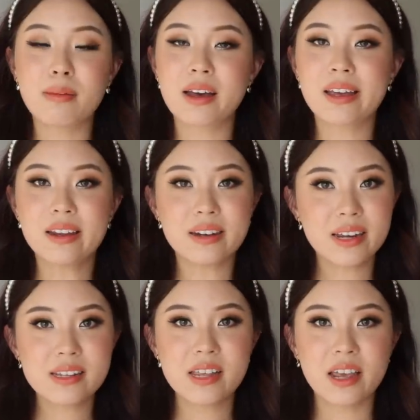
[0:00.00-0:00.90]
my
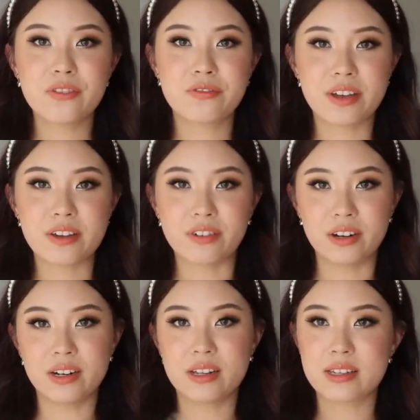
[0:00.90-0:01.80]
next hair
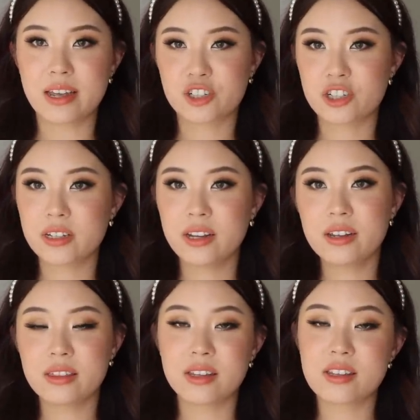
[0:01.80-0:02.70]
favorite is
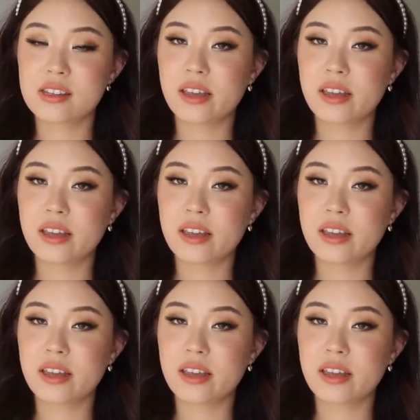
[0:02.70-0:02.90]
actually this